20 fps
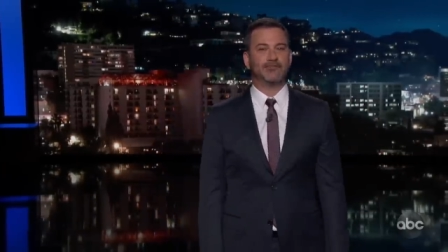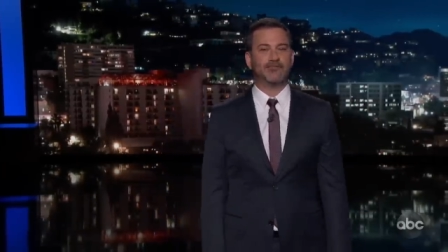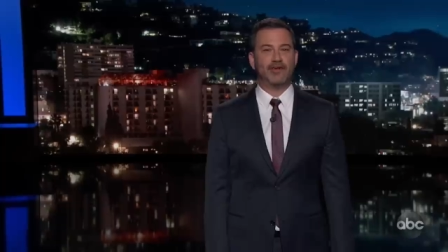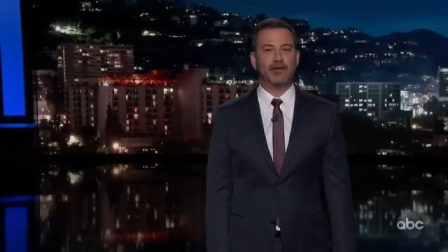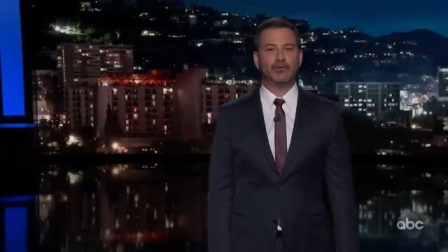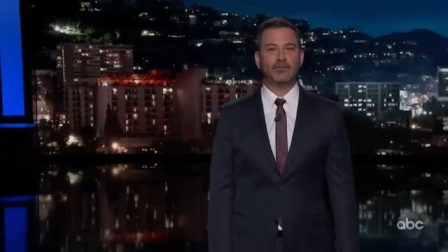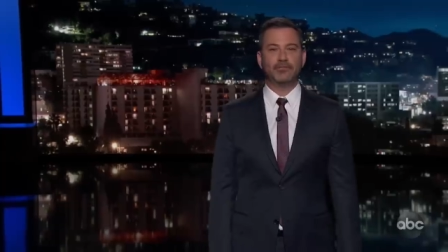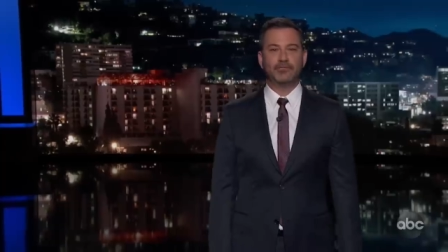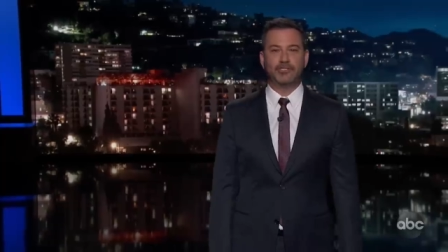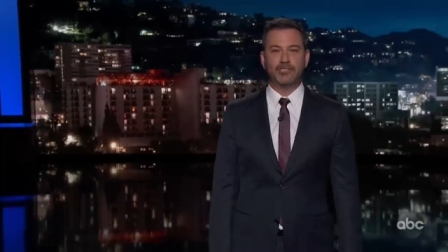A
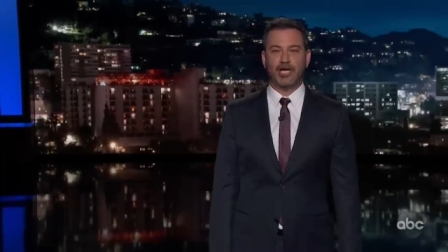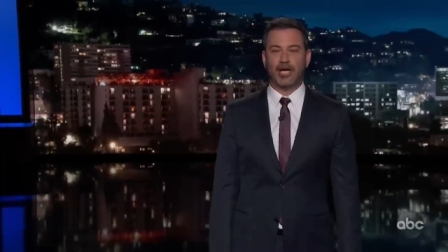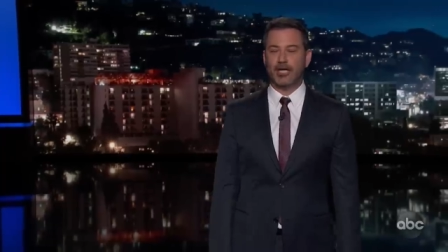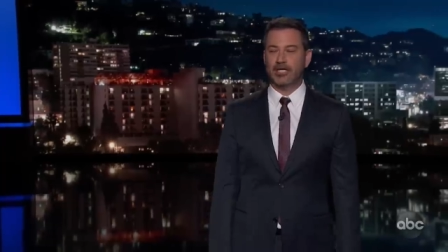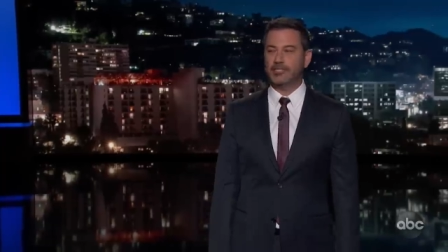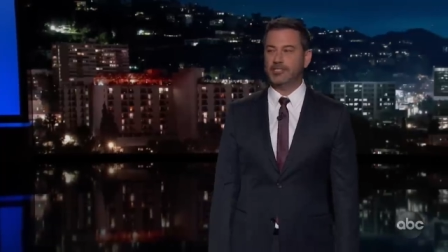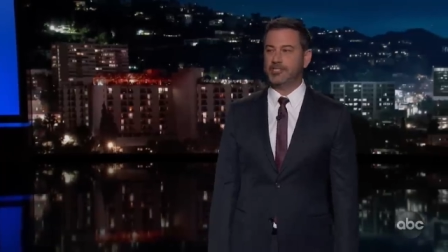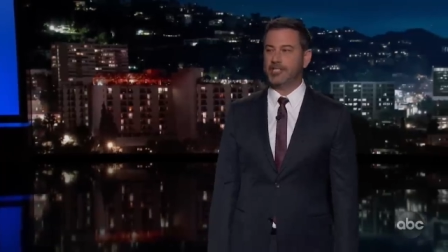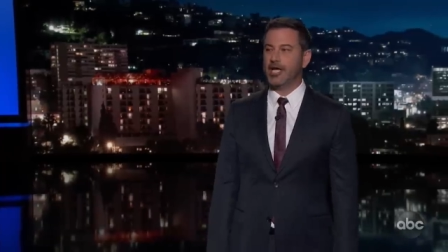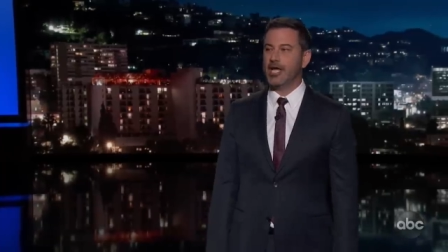federal
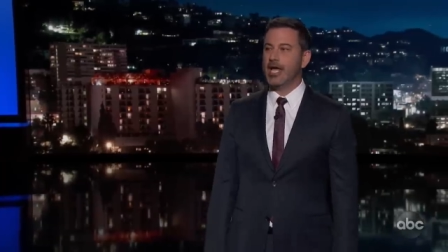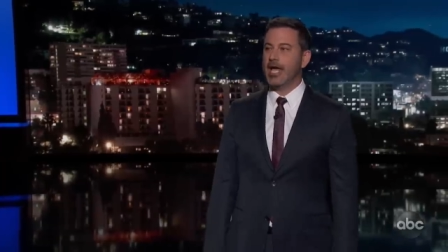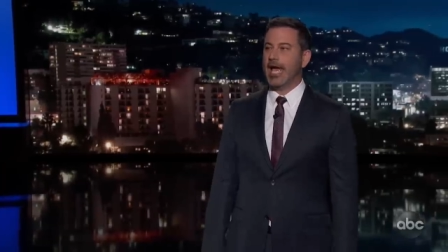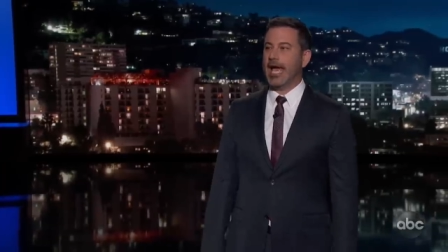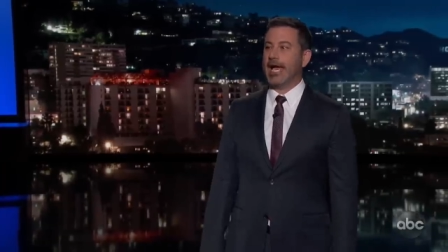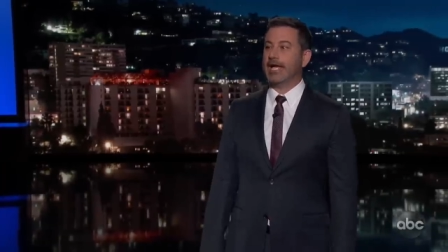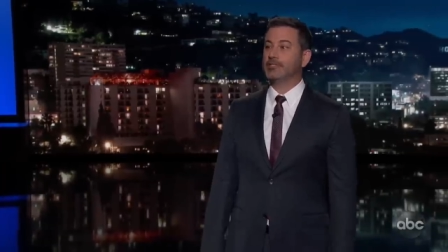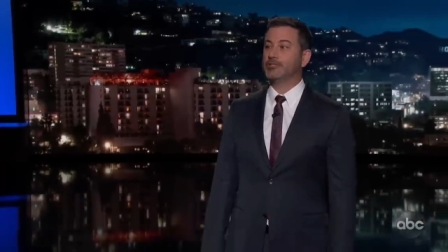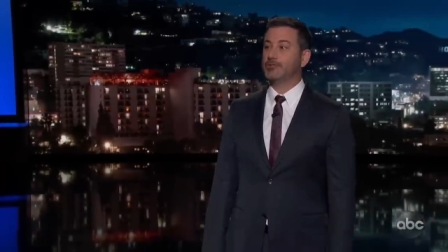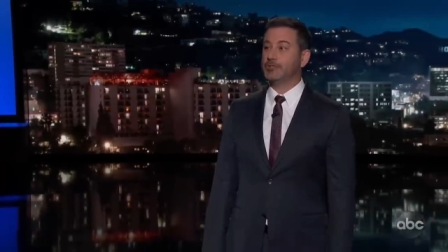judge
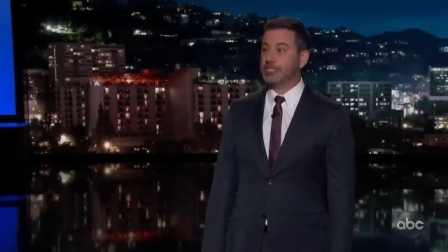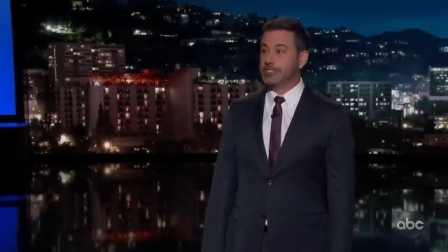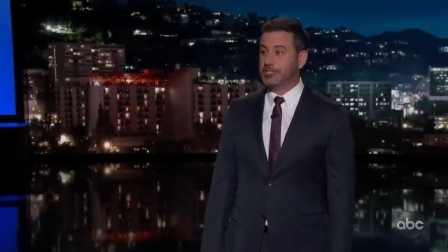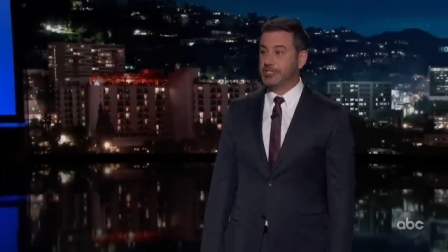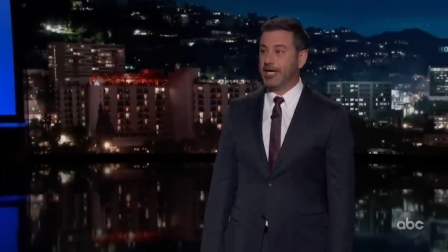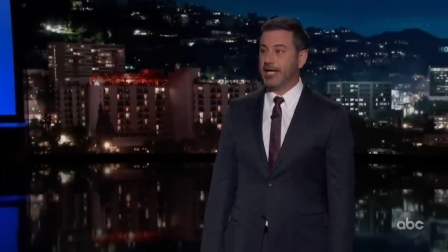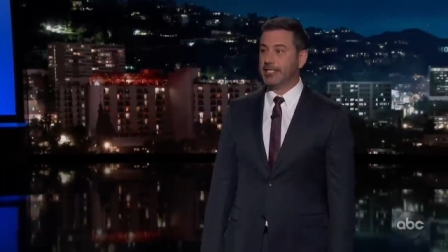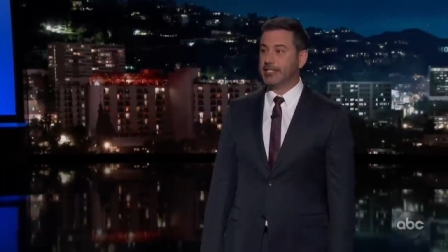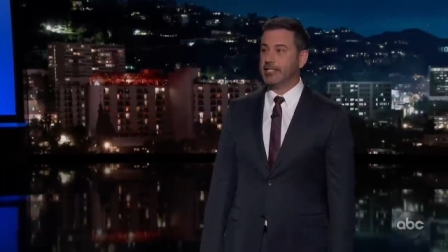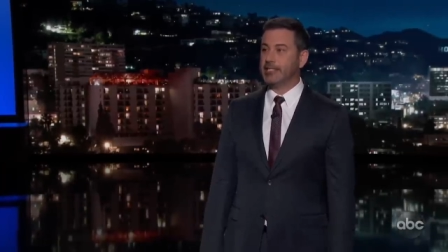has
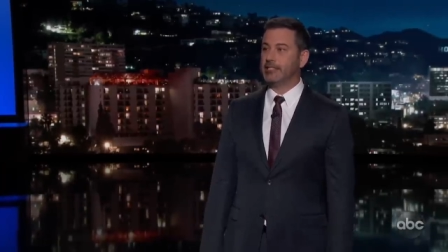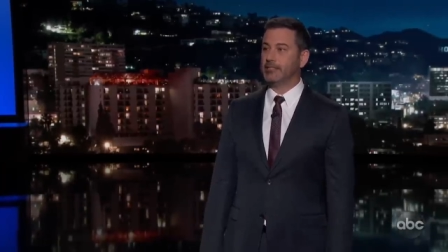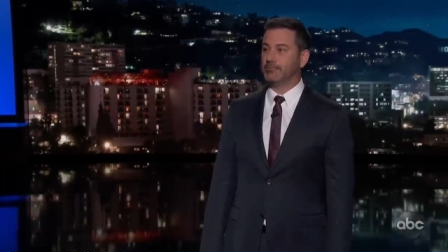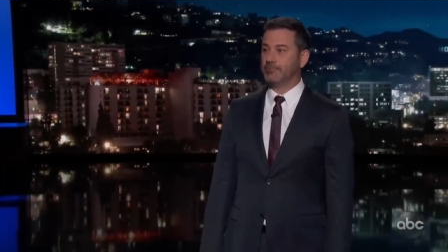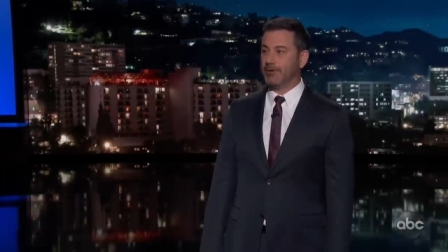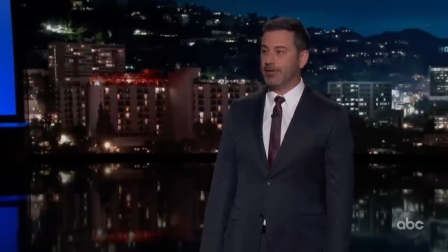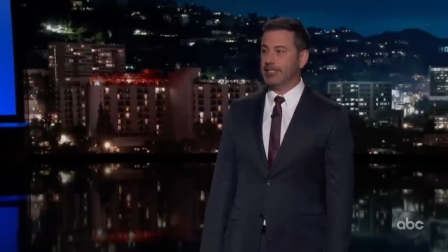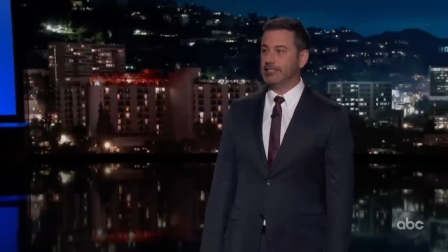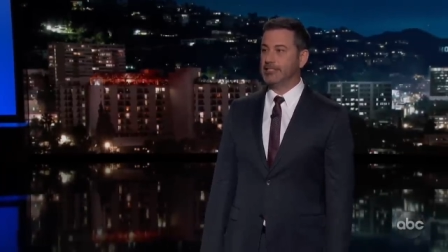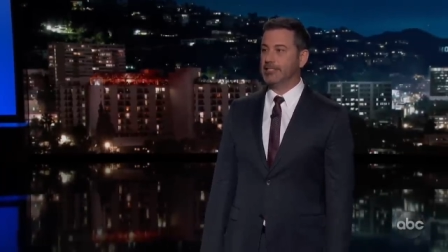rejected the
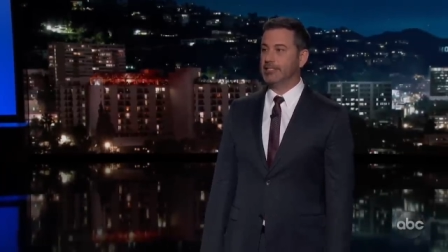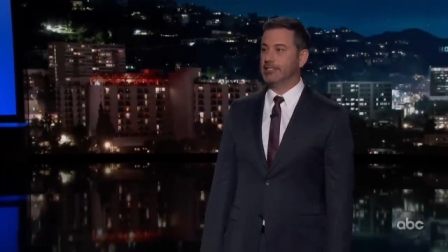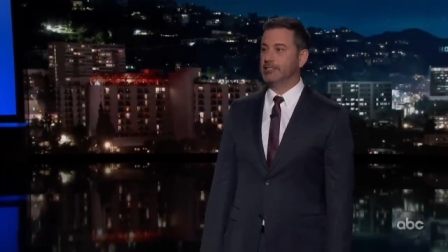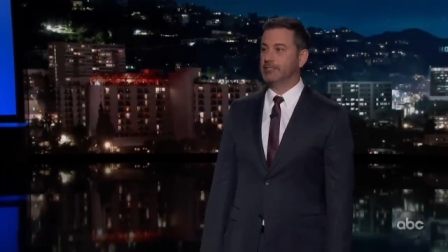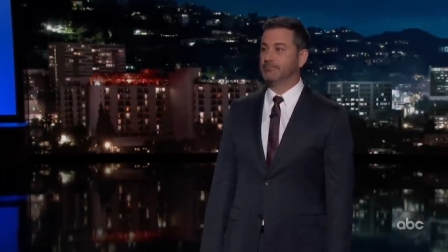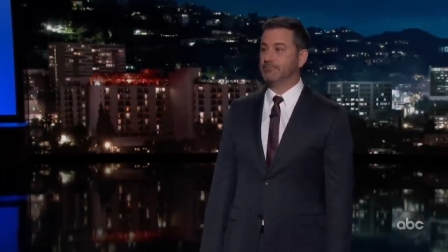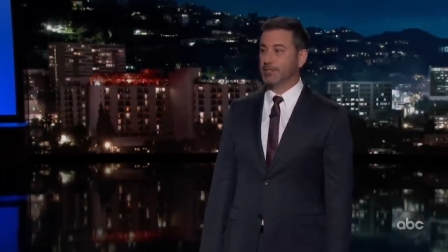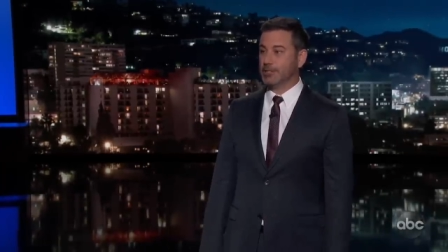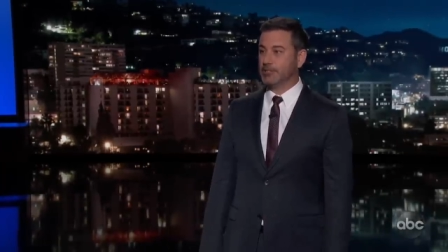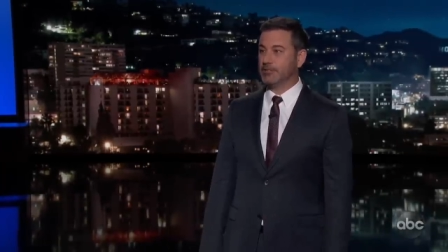
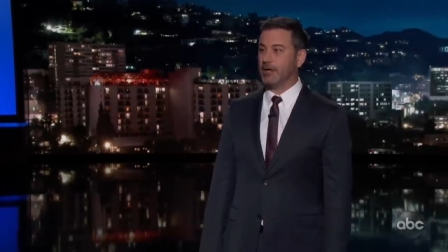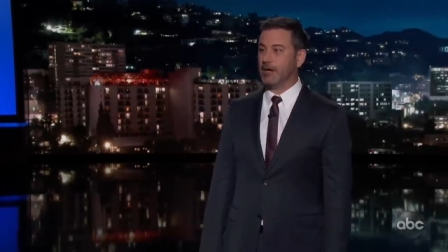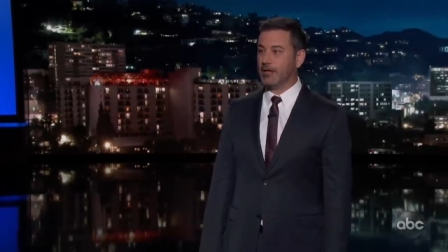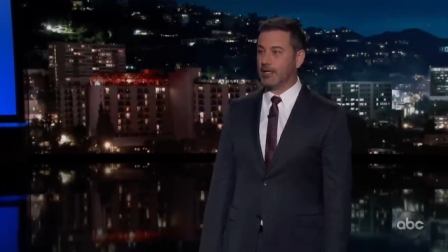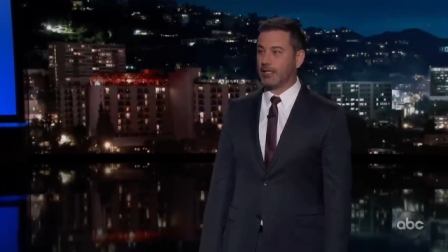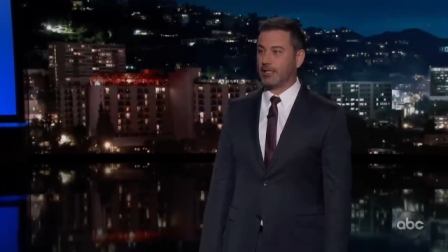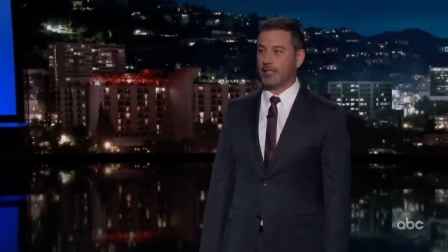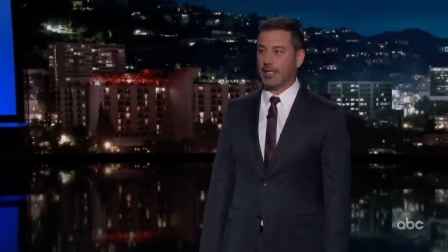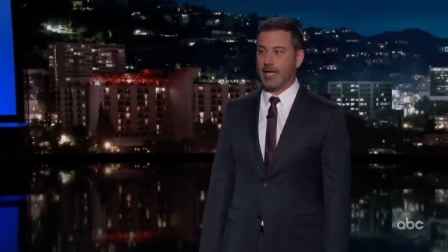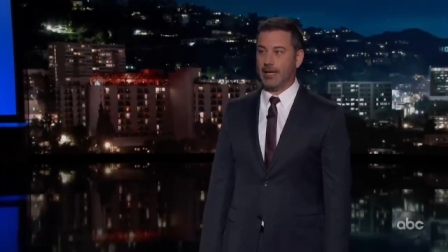president's
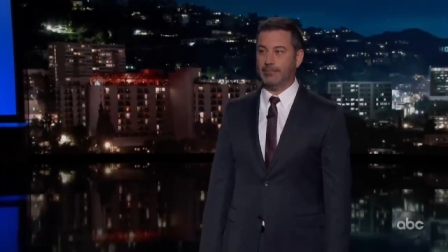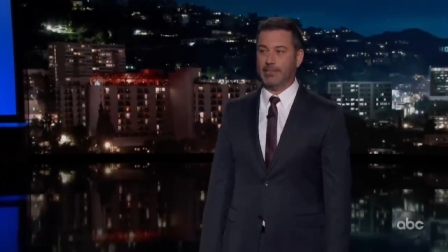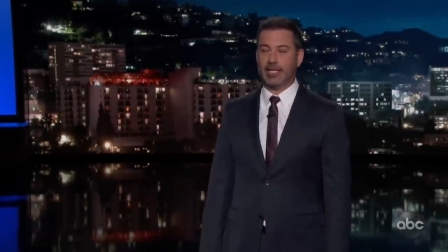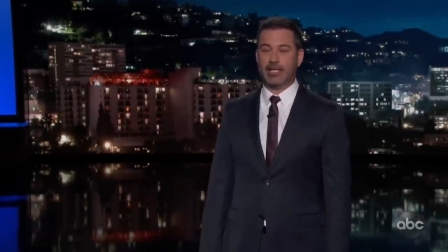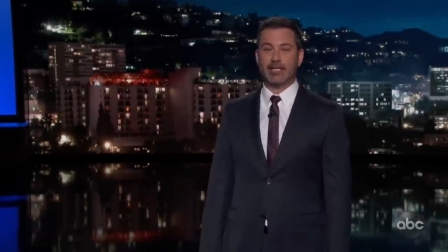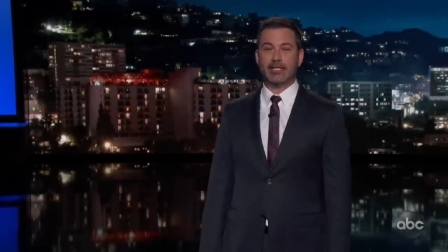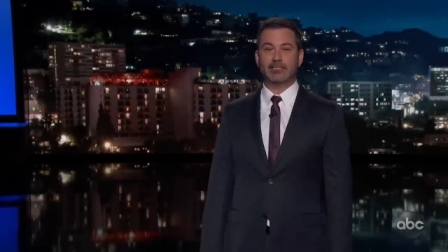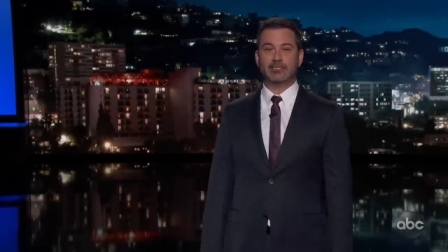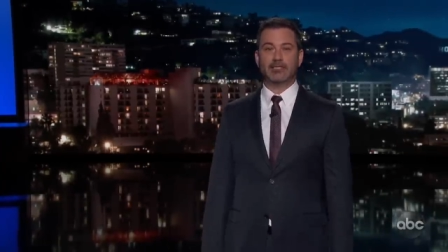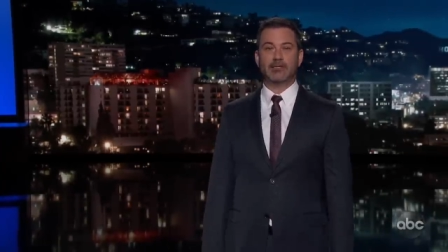bizarre claim
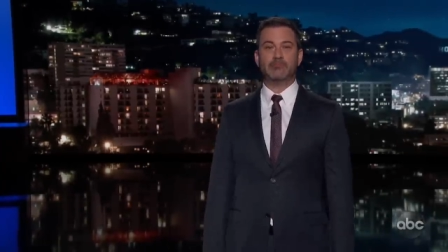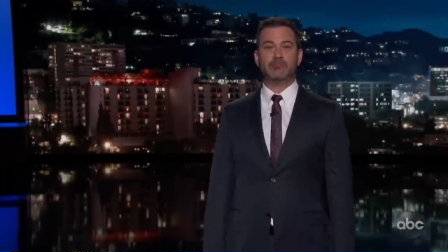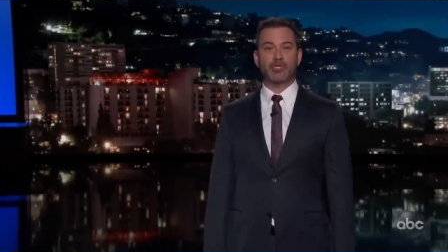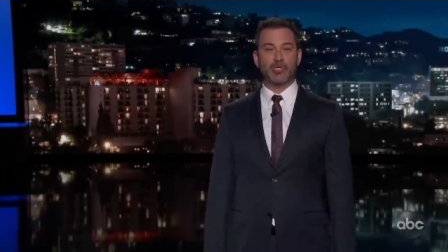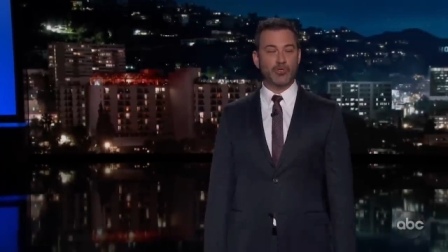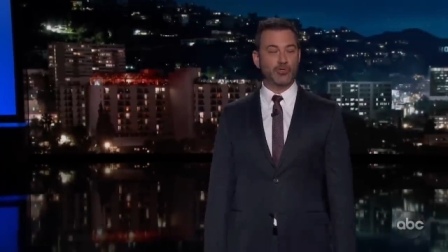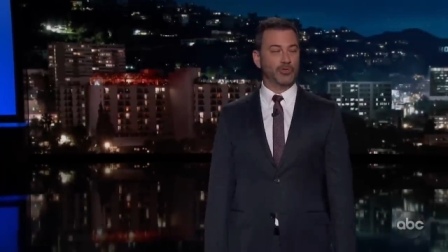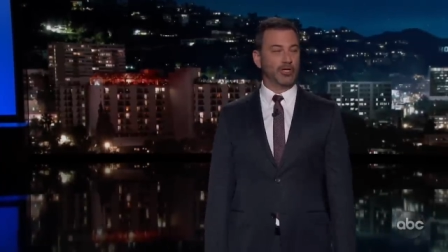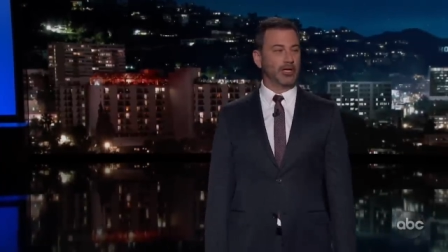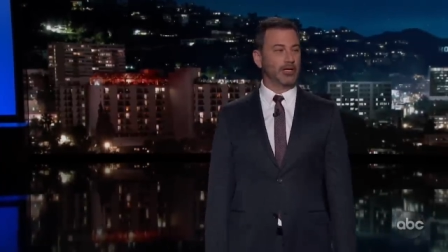that he is
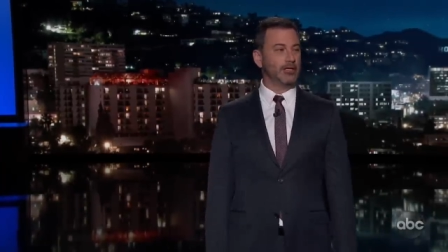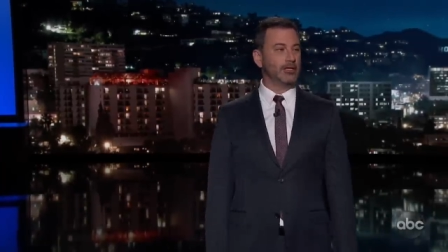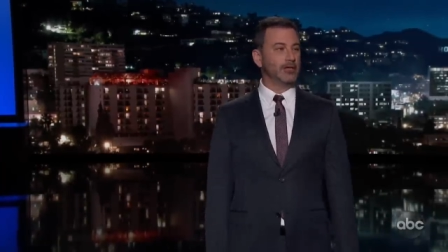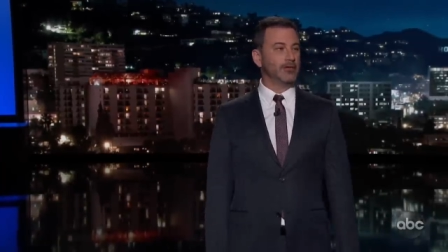immune